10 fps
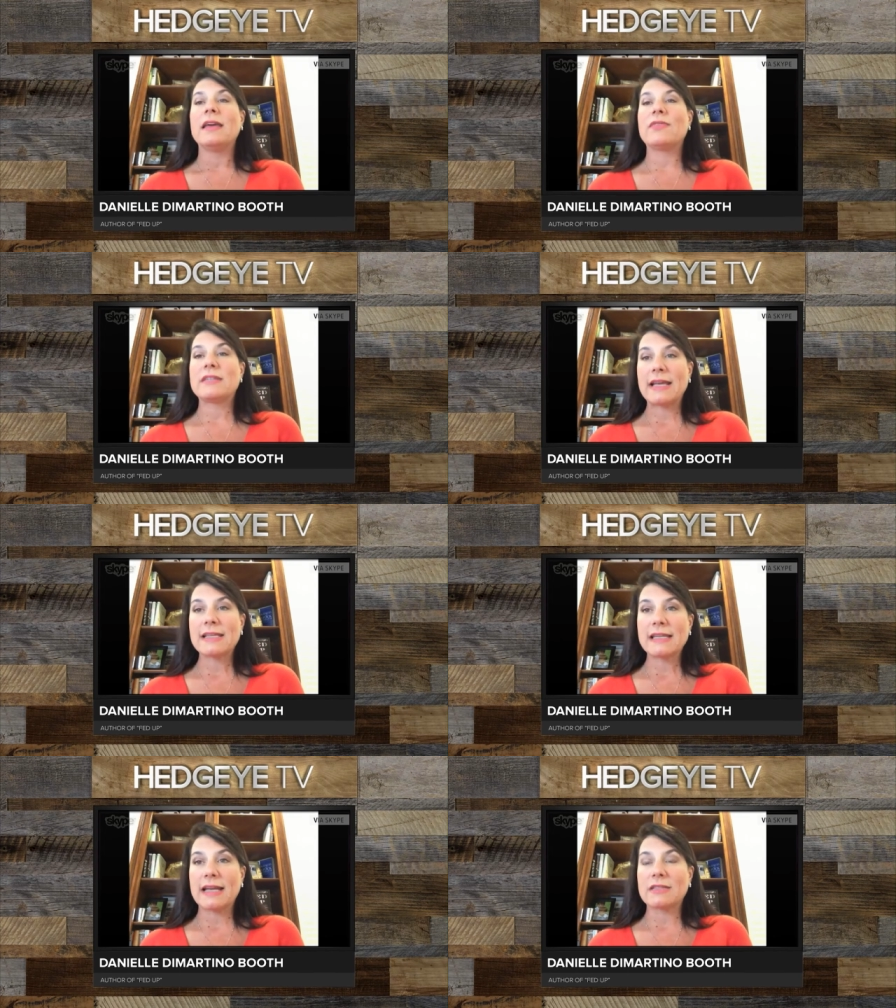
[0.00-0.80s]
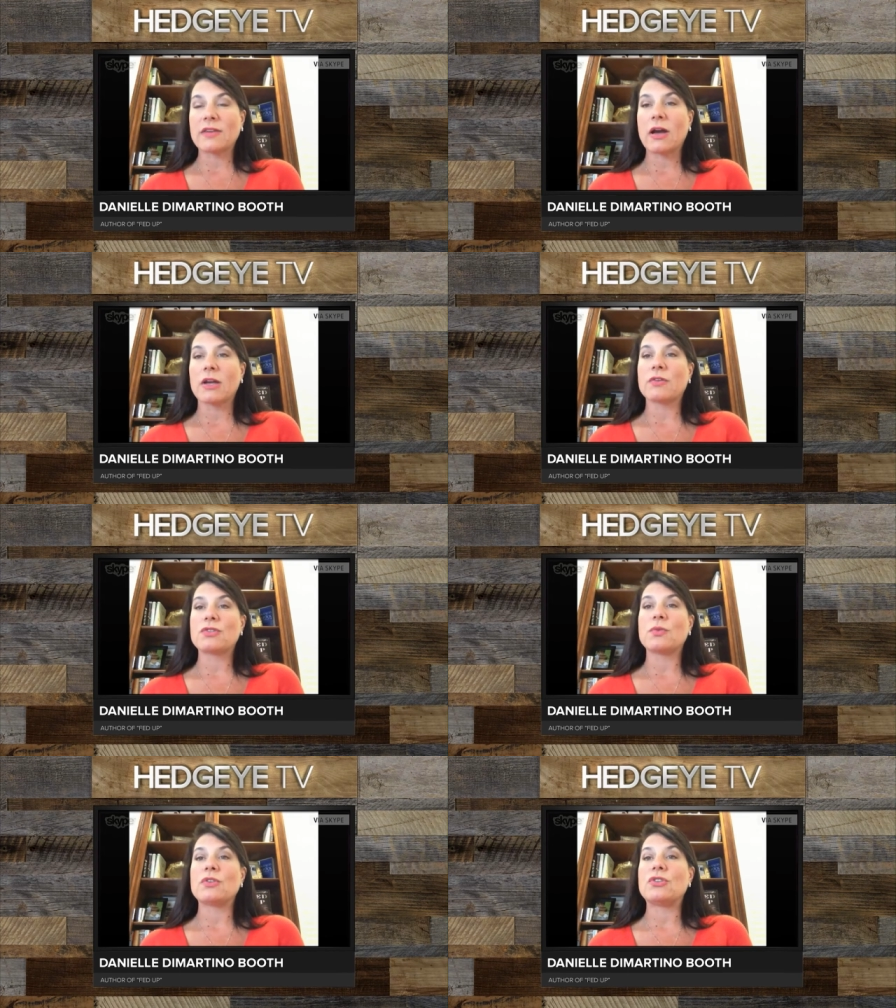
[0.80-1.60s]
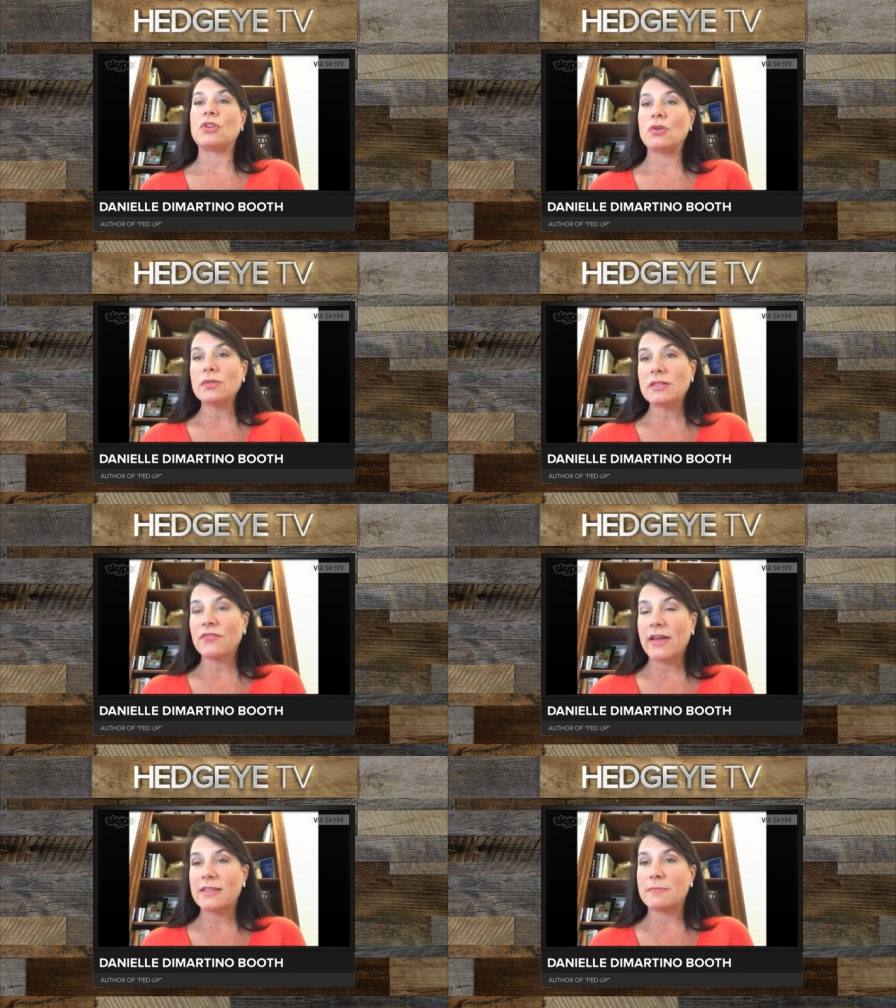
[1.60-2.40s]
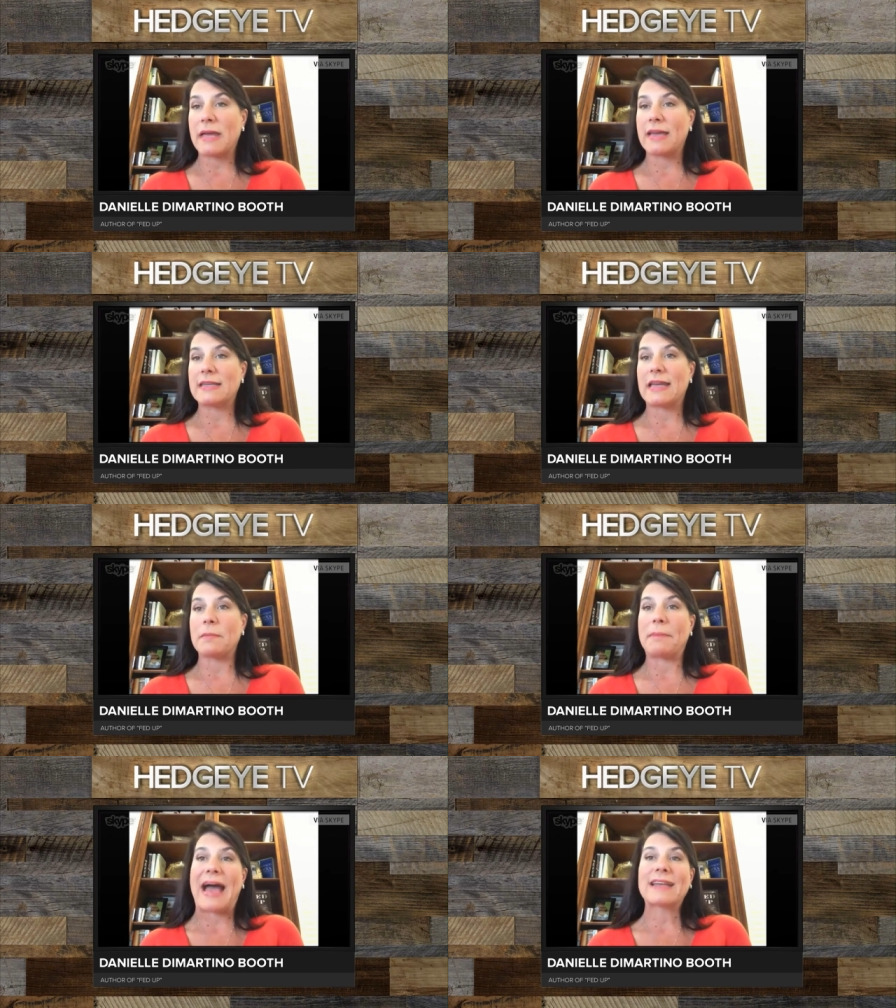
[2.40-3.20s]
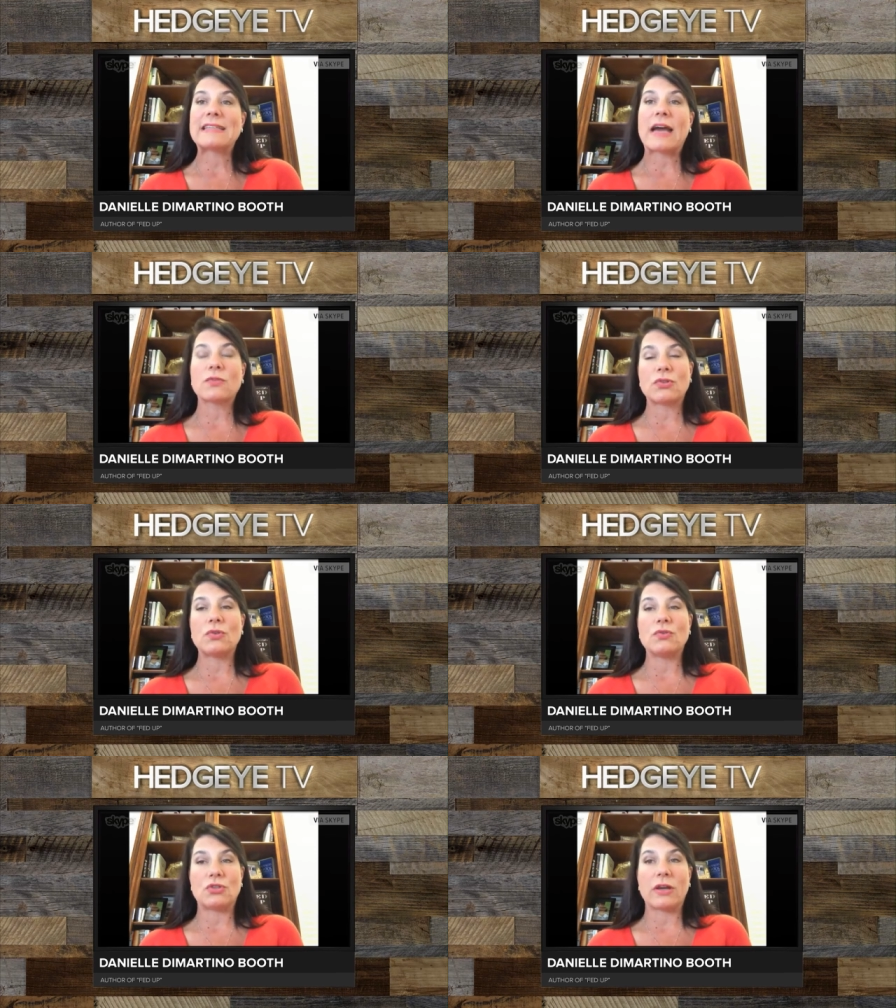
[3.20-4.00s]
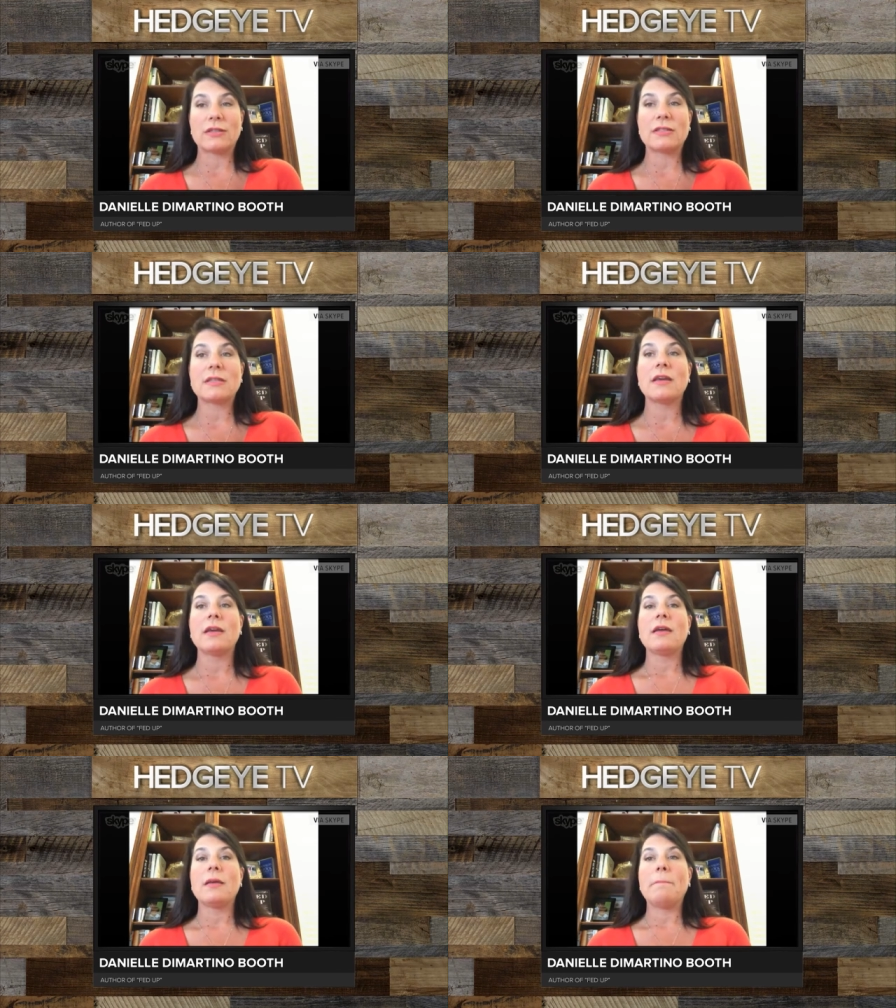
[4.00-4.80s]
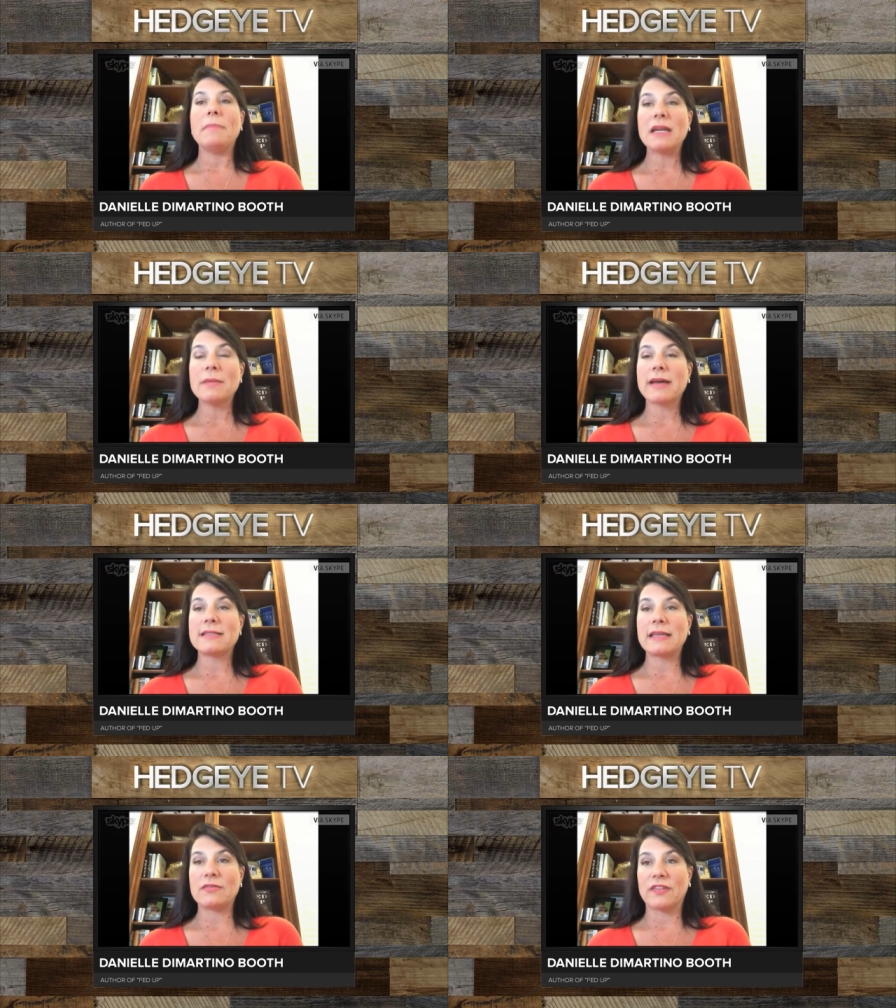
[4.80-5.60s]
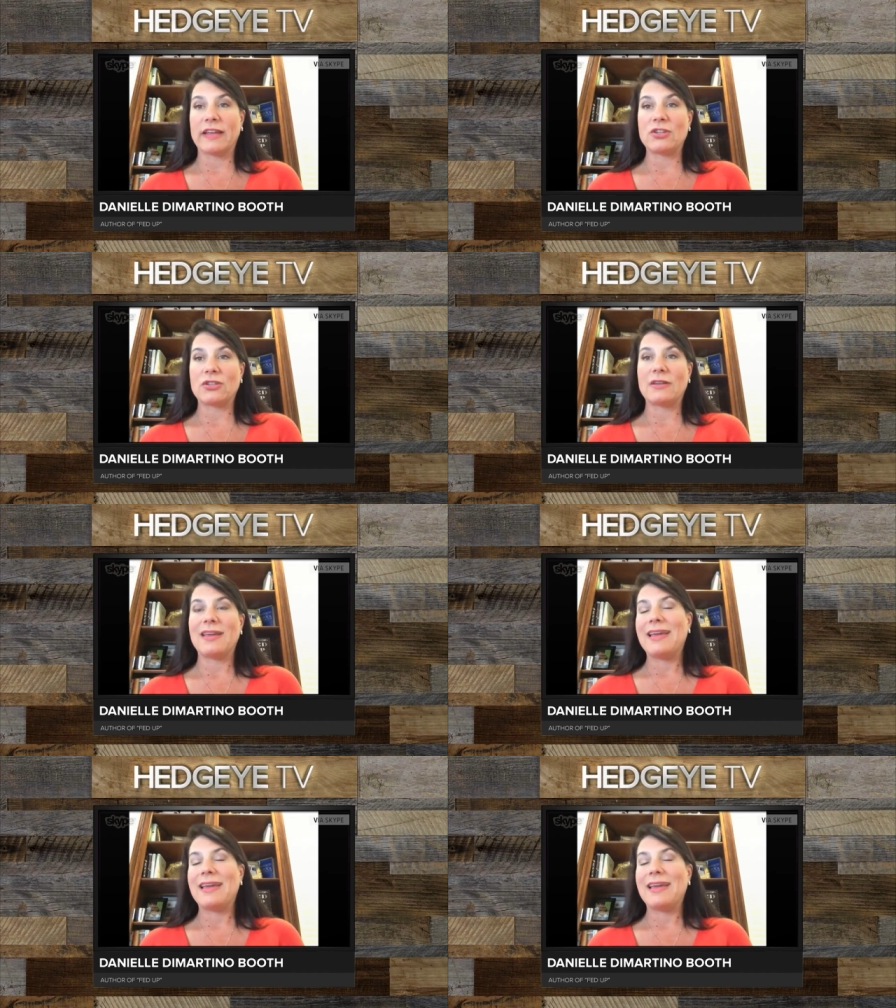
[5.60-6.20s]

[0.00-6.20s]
If it takes an act of Congress to reduce the Fed's mandate back down to just minimizing inflation,